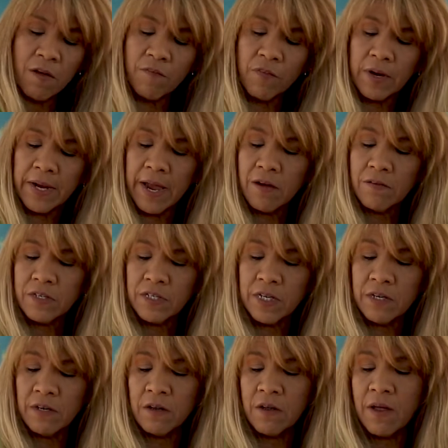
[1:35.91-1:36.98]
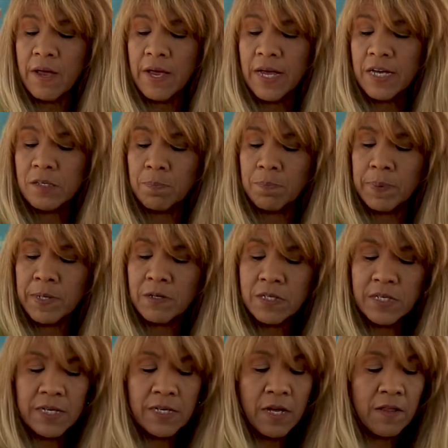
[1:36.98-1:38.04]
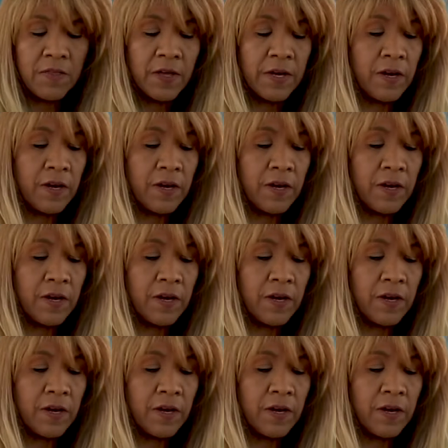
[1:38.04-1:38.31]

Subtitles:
for counting is building the